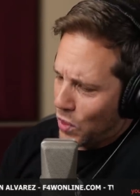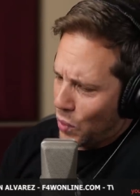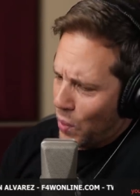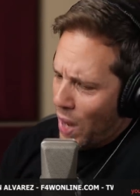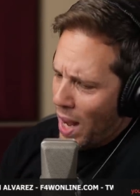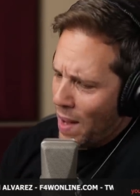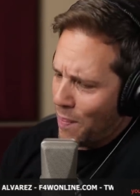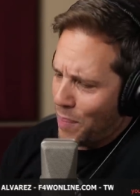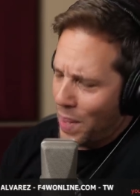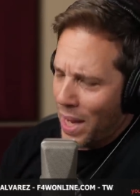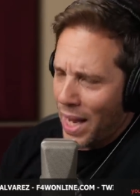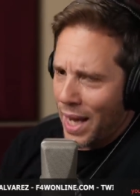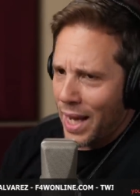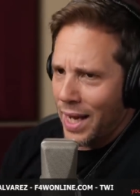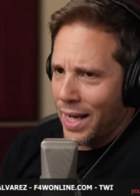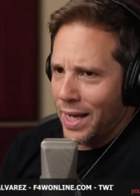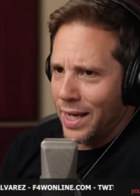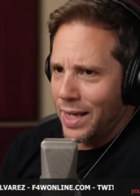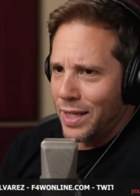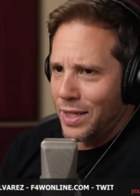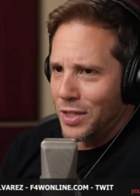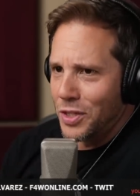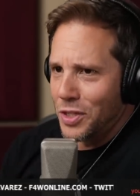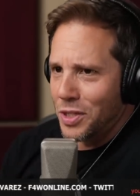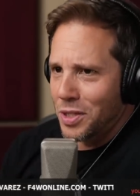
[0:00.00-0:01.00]

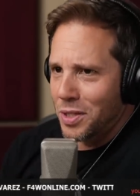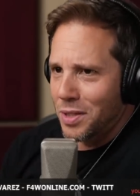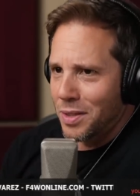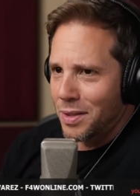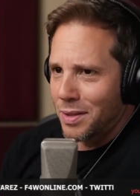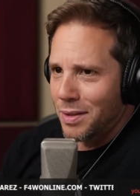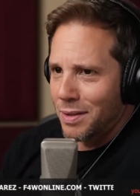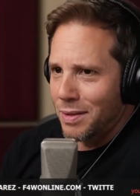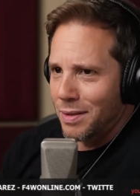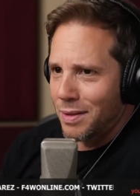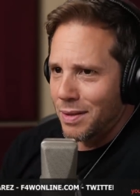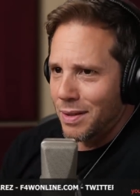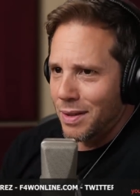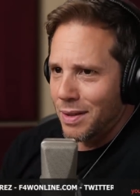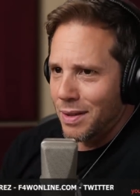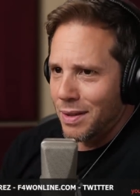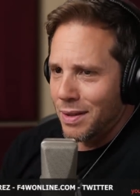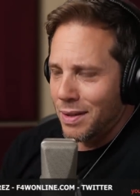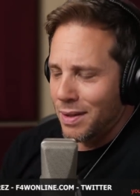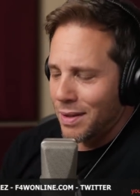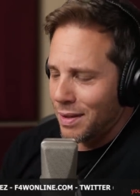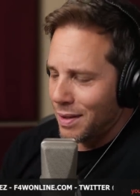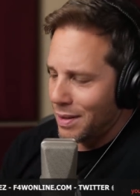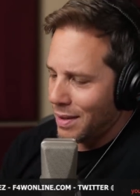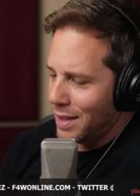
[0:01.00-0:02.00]
Rampage!
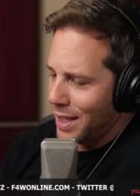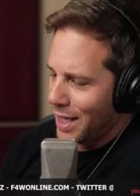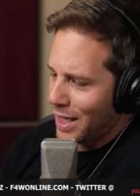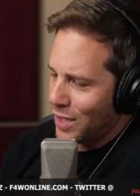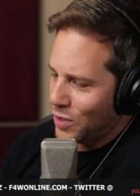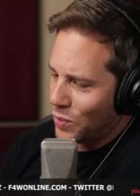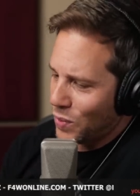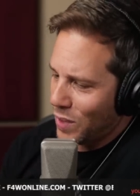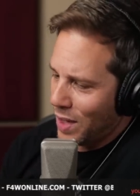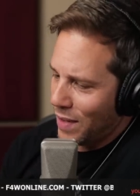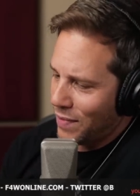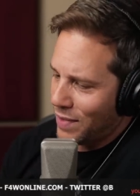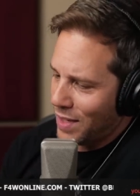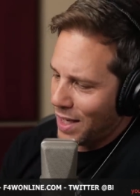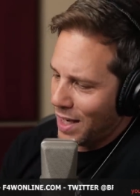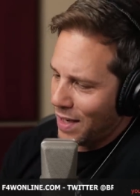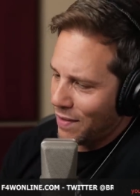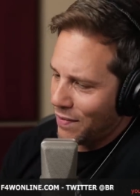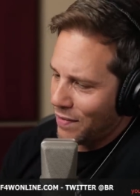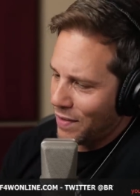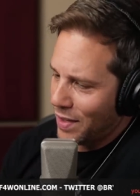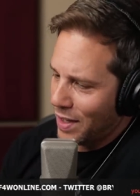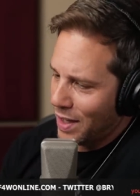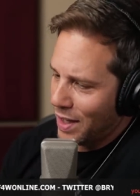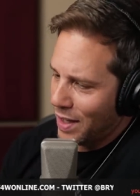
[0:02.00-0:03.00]
I guess we'll have to
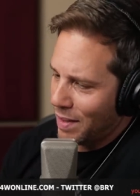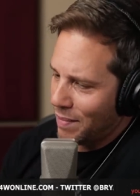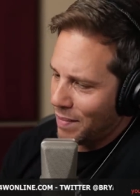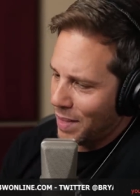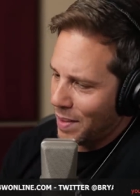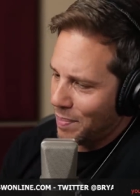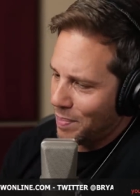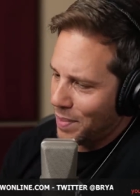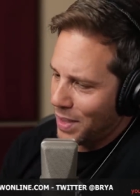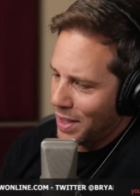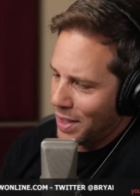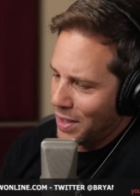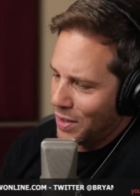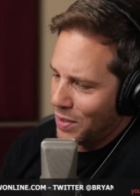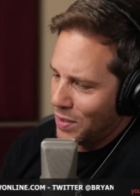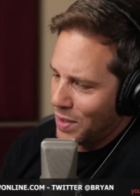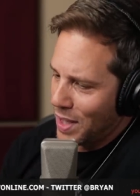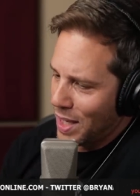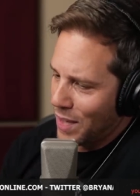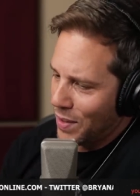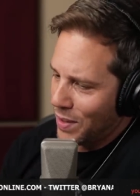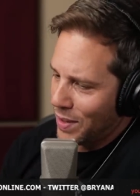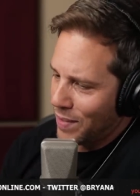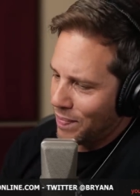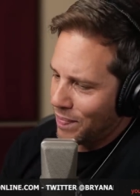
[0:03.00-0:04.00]
have uh, my buddy do
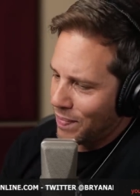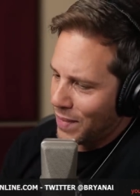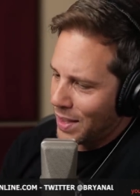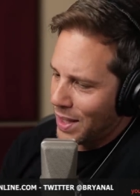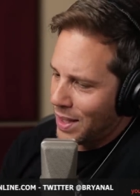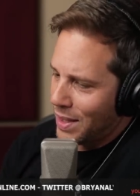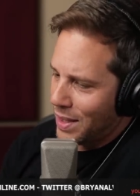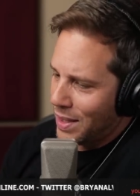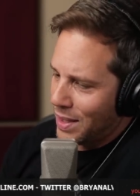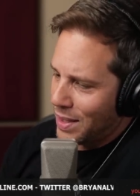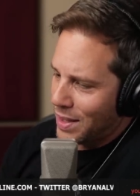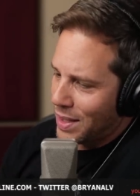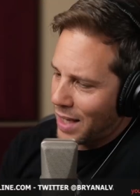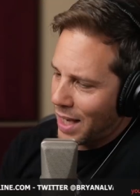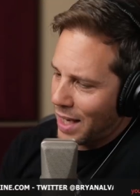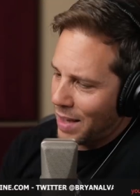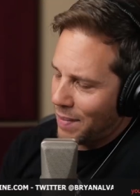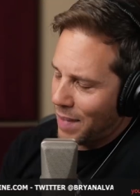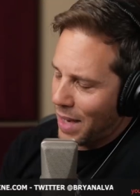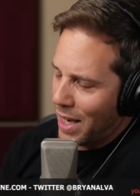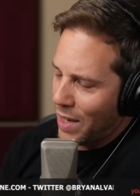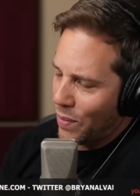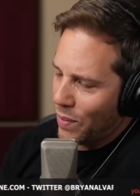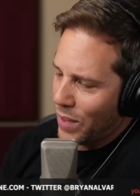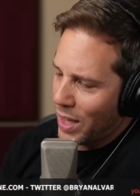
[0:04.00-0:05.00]
that one.
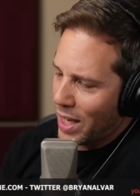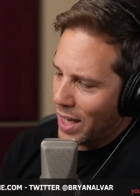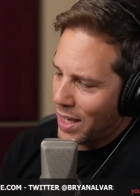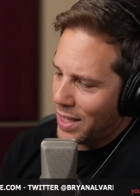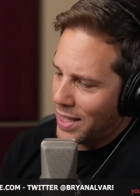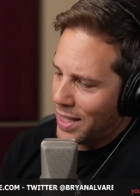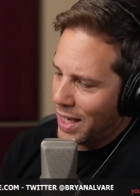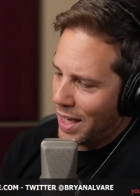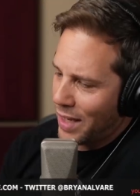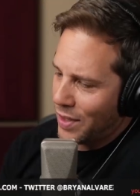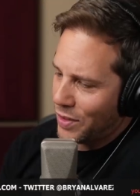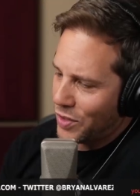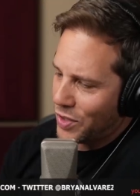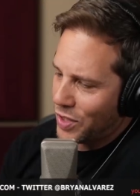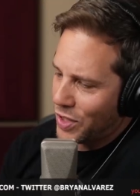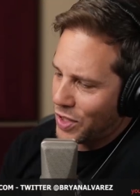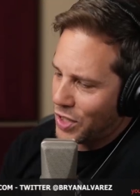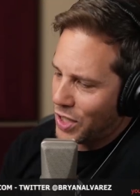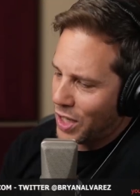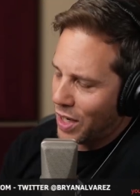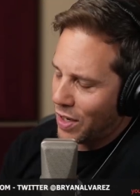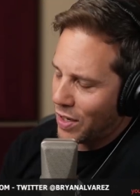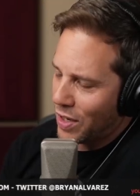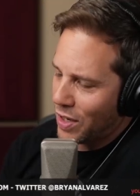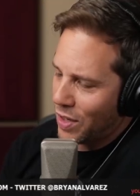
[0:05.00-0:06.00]
Dynamite, we got Danielson,
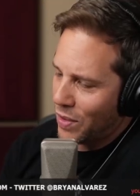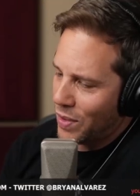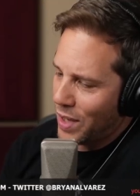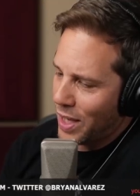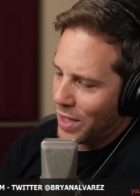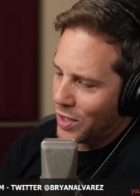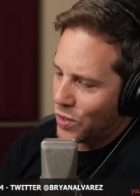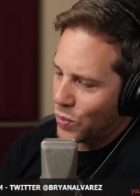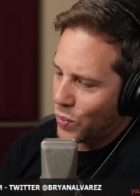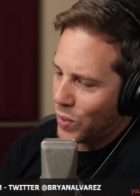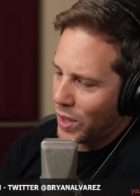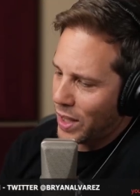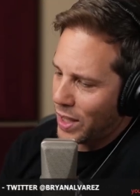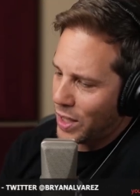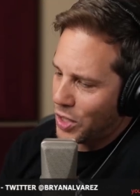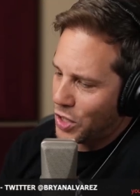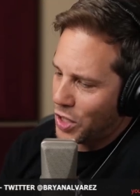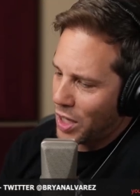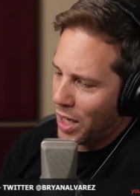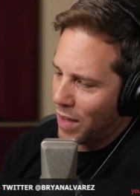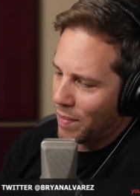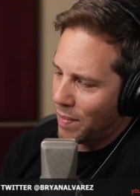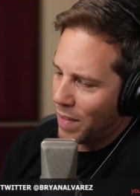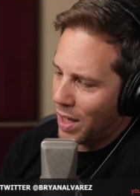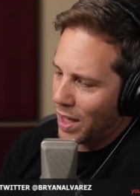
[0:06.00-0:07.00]
Jericho next week,
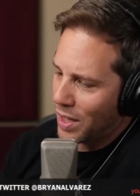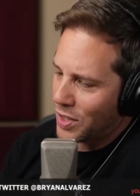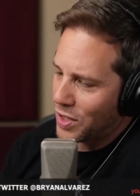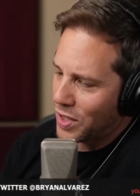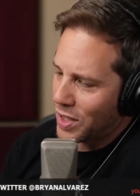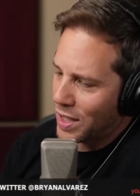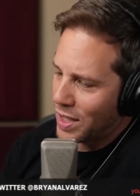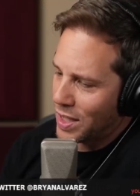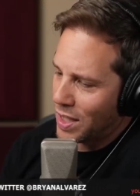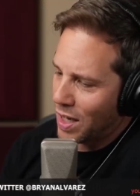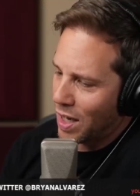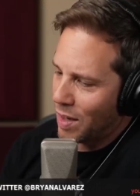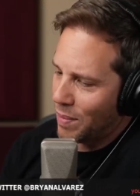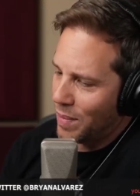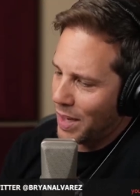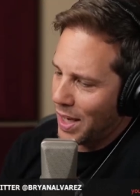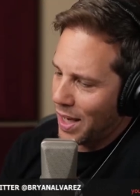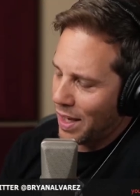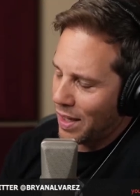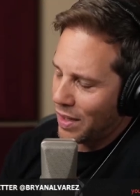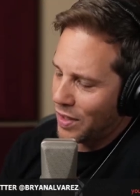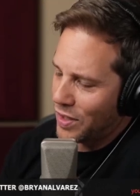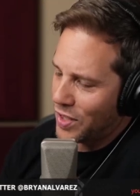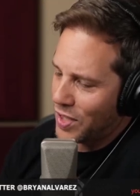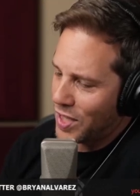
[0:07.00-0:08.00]
John Moxley, Darby
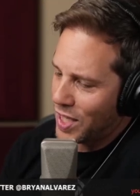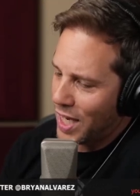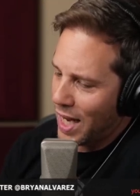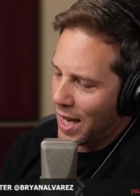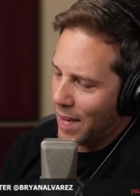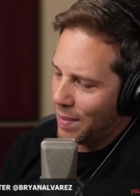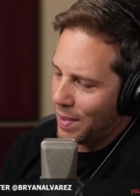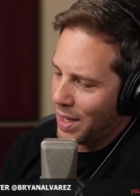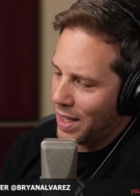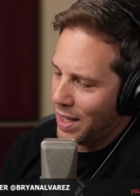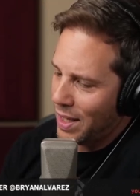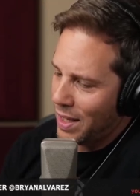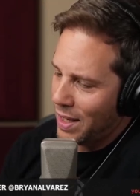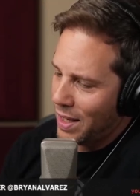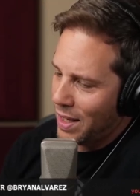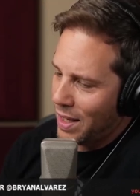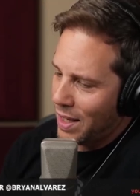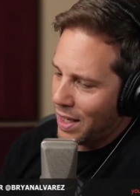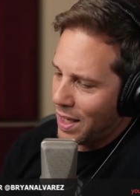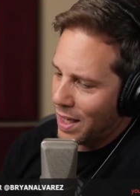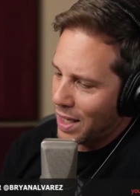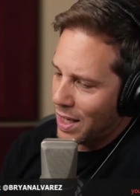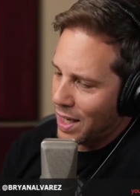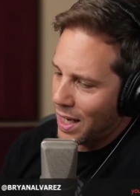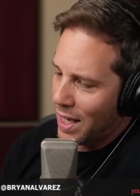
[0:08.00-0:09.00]
Allin, Sammy
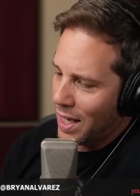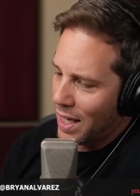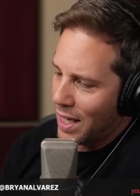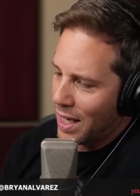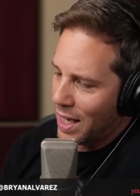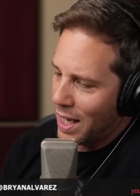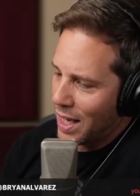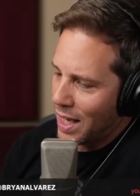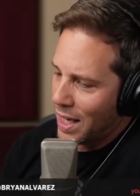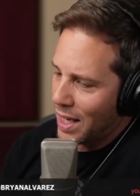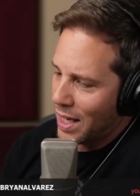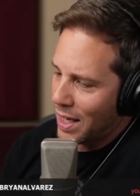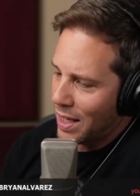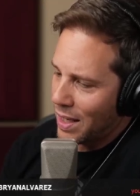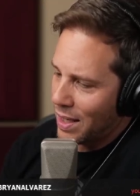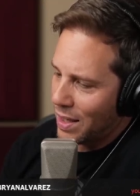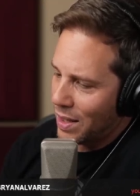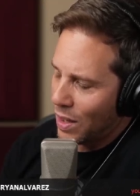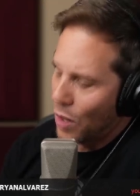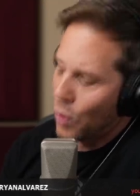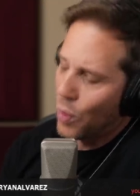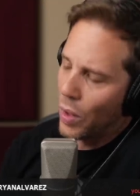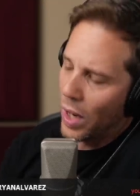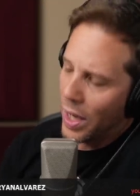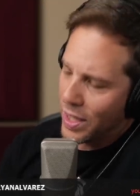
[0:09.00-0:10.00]
in a, uh,
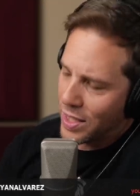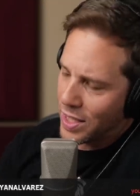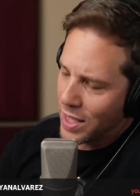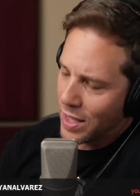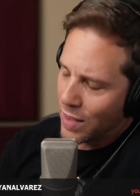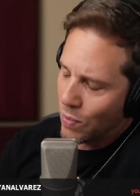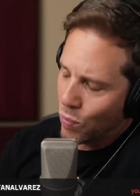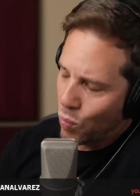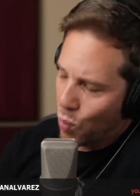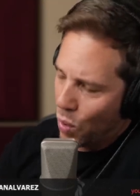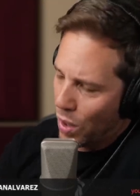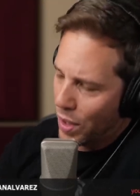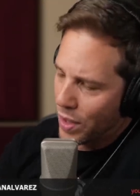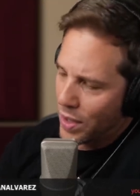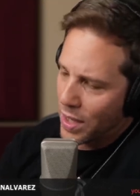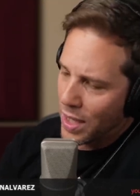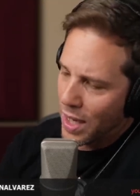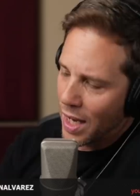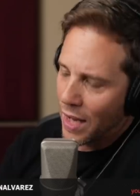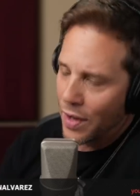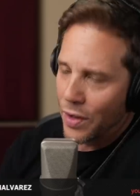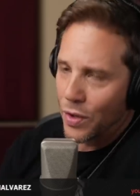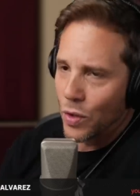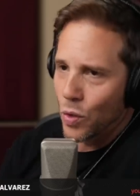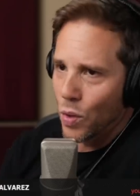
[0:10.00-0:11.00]
oh, it's a one or
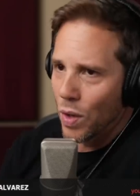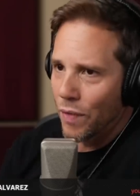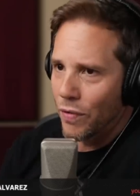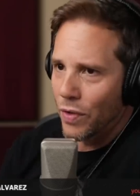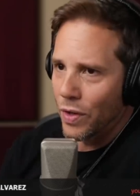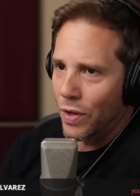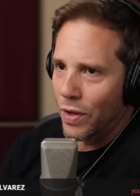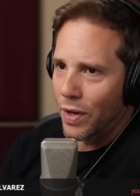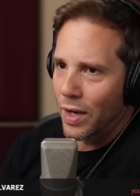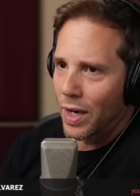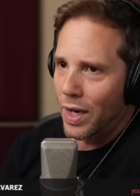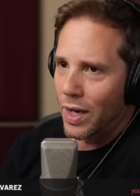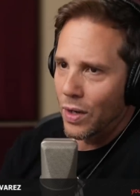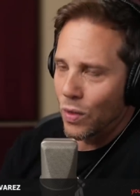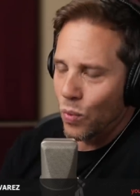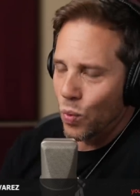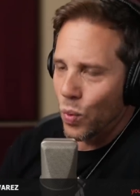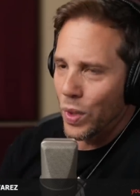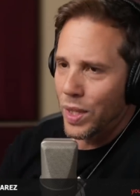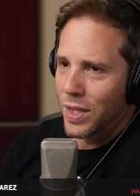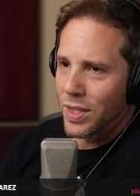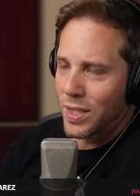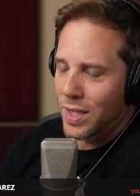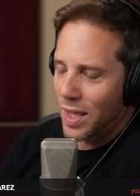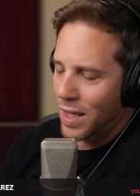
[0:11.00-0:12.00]
the other. Whoever uh,
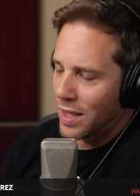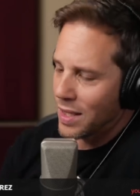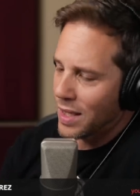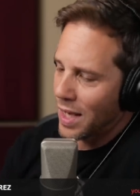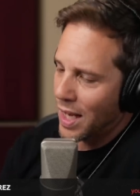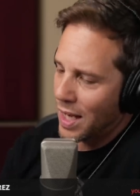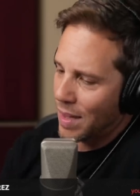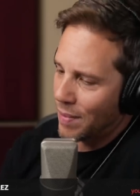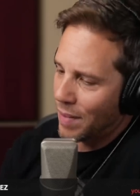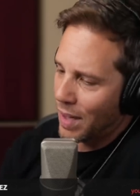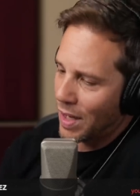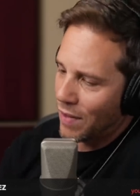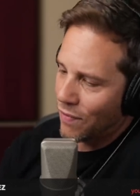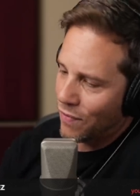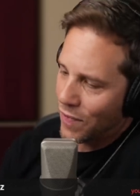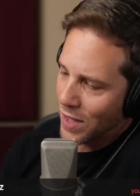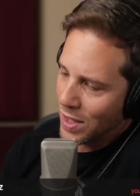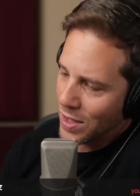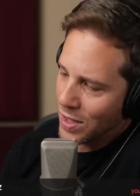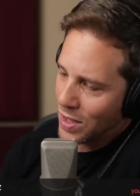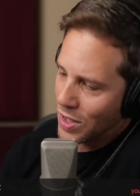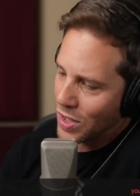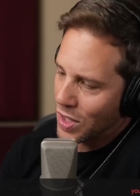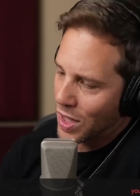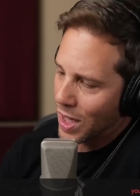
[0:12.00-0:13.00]
wins on Dynamite
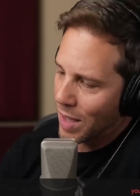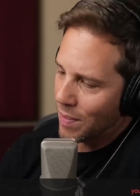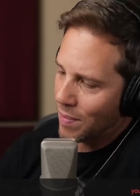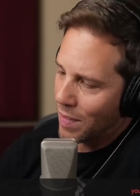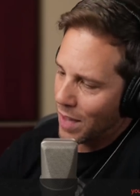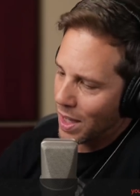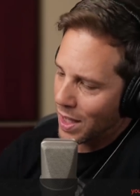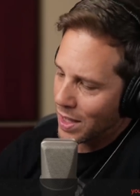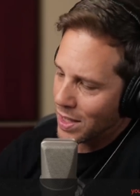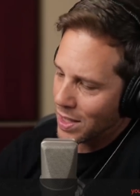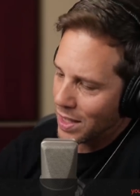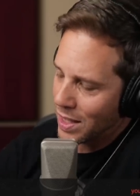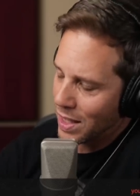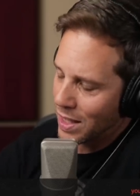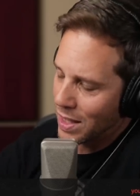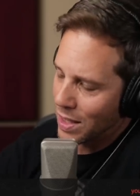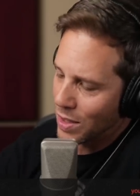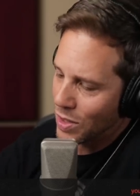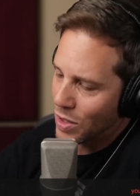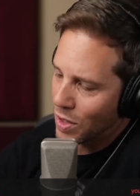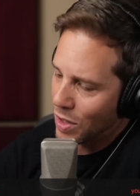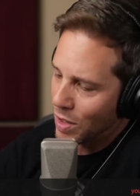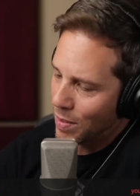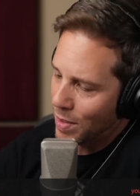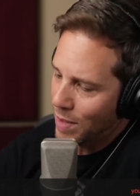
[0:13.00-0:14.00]
faces John Moxley in
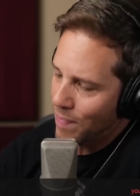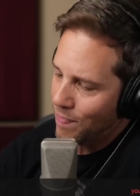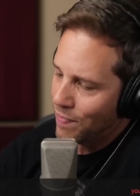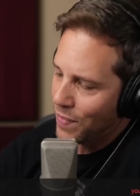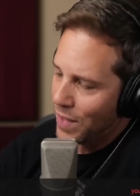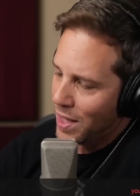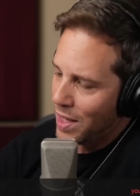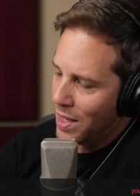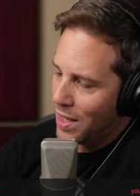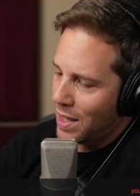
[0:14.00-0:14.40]
the tournament.